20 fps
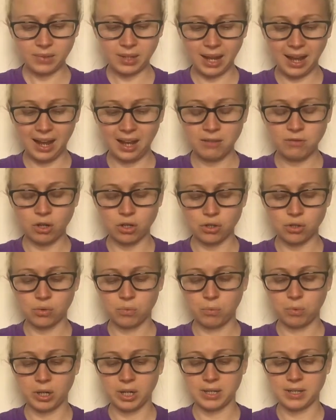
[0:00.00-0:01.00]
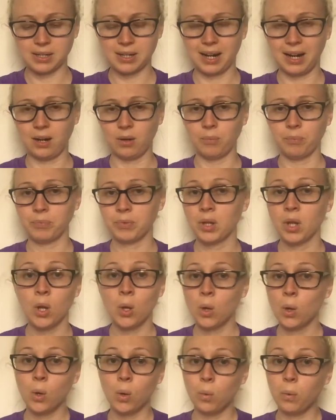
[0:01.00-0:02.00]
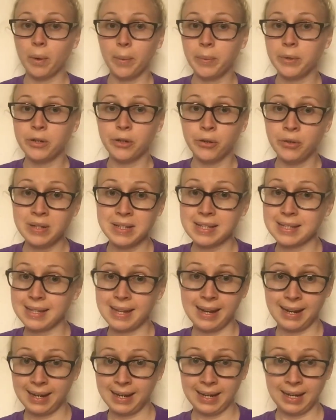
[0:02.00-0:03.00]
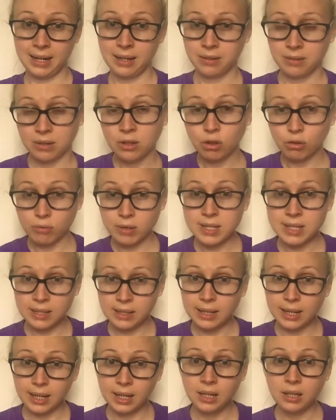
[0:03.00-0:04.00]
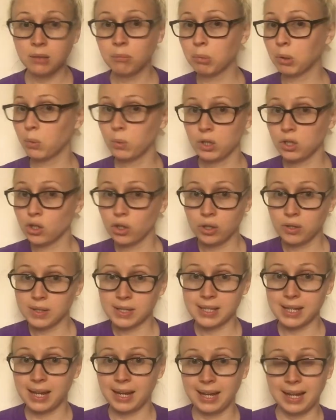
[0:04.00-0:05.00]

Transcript: I've got some words now where we don't say I. There is an I, but we don't say